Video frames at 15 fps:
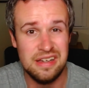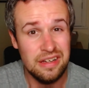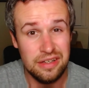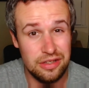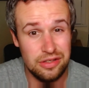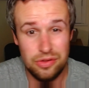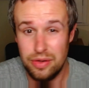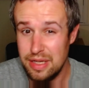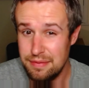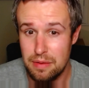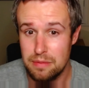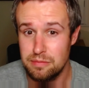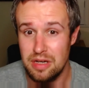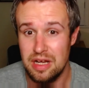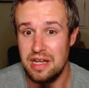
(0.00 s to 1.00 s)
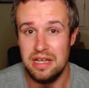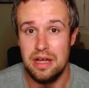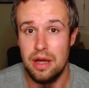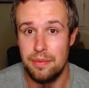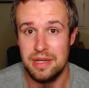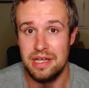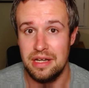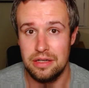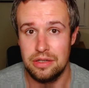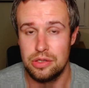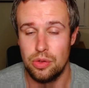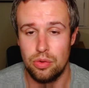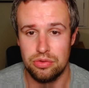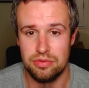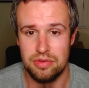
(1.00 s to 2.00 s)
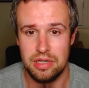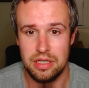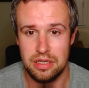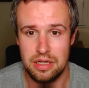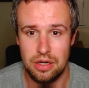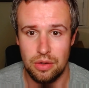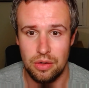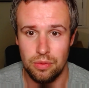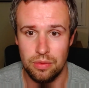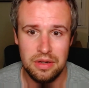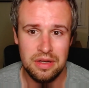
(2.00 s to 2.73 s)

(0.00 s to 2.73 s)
and not even really going near the corner of the goal.